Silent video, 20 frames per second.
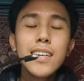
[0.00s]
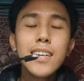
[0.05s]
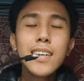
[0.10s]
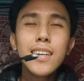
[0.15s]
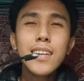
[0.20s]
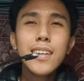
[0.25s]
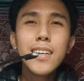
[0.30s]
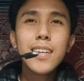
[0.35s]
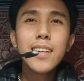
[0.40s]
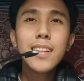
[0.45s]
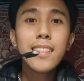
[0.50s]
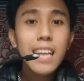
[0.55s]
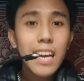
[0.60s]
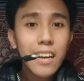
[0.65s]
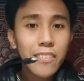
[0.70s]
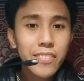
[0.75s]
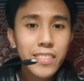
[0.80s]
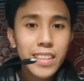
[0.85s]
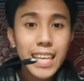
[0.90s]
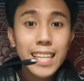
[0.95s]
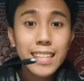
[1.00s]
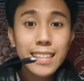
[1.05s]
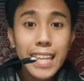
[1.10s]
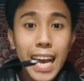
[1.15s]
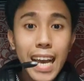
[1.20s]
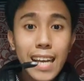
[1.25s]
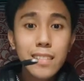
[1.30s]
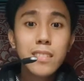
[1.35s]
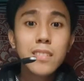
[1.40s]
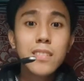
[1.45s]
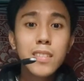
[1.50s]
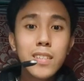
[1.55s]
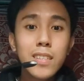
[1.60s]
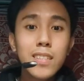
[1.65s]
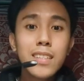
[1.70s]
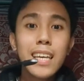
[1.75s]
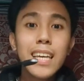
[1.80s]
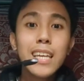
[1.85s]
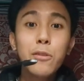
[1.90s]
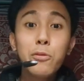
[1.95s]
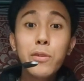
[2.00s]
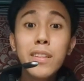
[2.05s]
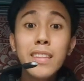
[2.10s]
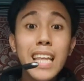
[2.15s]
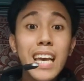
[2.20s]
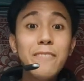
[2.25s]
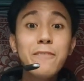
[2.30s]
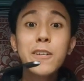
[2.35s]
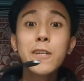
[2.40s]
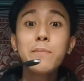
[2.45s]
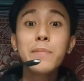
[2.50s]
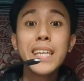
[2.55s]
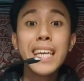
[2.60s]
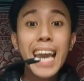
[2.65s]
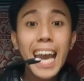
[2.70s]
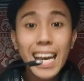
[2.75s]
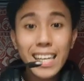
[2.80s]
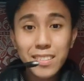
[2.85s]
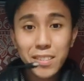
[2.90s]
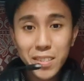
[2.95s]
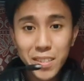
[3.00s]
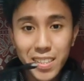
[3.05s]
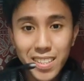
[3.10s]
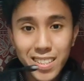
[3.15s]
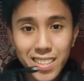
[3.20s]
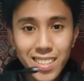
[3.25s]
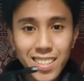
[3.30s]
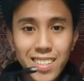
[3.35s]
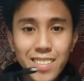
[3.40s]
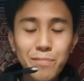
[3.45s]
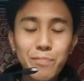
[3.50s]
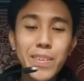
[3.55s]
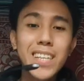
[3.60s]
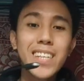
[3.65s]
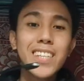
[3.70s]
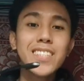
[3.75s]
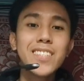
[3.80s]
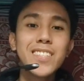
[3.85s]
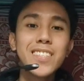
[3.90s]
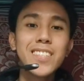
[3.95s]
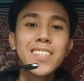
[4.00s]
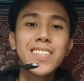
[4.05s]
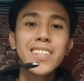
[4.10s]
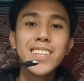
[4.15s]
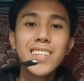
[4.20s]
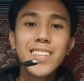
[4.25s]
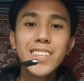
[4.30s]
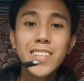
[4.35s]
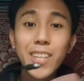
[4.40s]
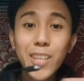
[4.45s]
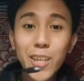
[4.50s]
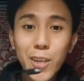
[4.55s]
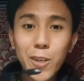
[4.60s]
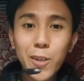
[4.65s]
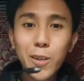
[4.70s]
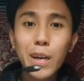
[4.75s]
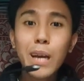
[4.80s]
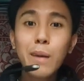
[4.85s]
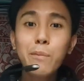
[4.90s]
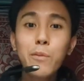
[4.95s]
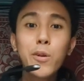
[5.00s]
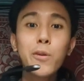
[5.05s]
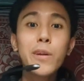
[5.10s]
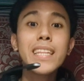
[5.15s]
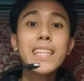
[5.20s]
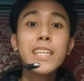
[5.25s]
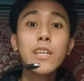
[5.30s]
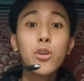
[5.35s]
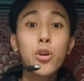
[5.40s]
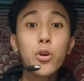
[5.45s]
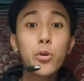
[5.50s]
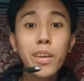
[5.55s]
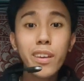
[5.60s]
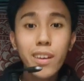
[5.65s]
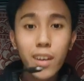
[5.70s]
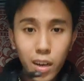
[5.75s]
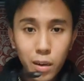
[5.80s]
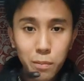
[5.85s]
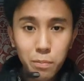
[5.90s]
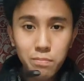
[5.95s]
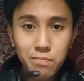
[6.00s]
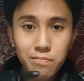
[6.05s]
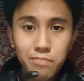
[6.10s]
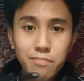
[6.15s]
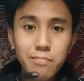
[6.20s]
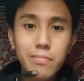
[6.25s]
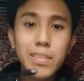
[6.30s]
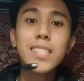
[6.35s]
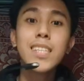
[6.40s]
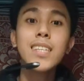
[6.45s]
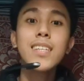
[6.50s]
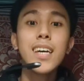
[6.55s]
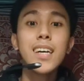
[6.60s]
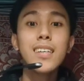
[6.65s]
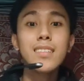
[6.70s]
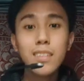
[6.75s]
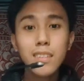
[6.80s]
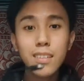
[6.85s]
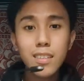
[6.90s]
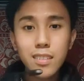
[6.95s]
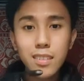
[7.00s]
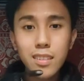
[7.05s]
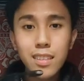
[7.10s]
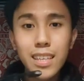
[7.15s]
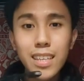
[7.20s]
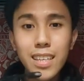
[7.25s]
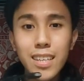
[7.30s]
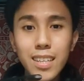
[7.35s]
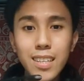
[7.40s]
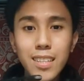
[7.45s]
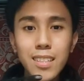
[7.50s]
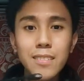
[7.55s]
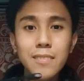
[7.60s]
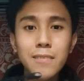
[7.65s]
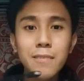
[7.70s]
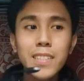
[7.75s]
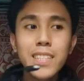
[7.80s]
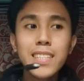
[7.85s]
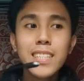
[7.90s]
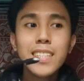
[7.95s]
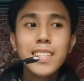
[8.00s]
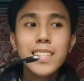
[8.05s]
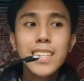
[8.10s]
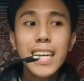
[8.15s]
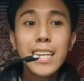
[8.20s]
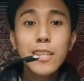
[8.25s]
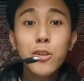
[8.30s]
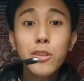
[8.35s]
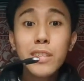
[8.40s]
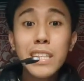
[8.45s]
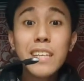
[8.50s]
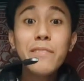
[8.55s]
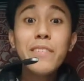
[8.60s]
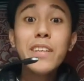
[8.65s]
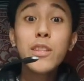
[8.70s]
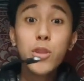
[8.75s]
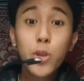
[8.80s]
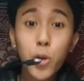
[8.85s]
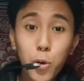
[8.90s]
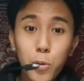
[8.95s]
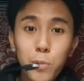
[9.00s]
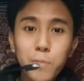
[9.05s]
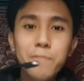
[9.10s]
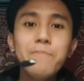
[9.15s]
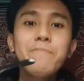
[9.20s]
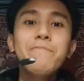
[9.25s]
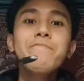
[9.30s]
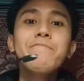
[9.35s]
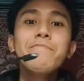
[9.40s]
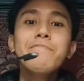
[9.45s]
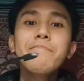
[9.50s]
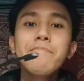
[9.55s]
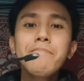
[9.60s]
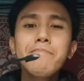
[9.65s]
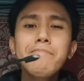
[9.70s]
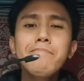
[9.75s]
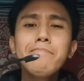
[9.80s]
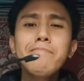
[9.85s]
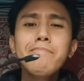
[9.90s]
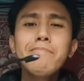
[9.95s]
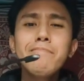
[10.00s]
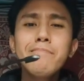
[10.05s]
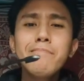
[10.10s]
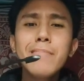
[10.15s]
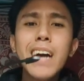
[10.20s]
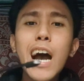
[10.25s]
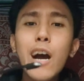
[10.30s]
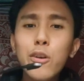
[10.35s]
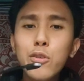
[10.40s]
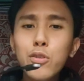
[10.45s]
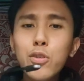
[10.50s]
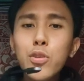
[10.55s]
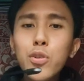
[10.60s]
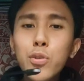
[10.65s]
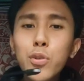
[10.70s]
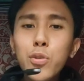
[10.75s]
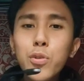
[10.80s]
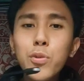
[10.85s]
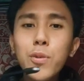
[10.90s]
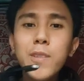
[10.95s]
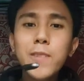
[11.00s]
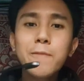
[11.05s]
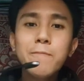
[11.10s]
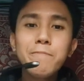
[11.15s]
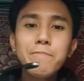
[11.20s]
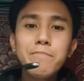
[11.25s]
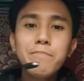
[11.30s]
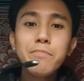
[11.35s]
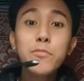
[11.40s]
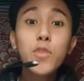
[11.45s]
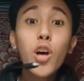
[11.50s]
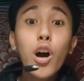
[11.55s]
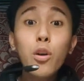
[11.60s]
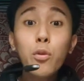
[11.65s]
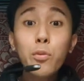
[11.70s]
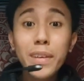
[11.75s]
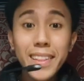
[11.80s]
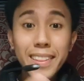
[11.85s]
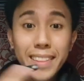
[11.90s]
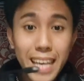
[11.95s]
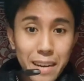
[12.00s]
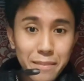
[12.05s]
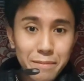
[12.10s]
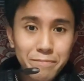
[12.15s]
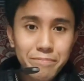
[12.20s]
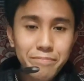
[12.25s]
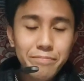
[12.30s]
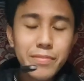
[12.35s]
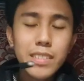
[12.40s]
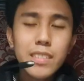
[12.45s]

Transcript: are left unanswered and will never be answered. Because, you know, I'm already growing up as an adult and I don't even know how to talk with them.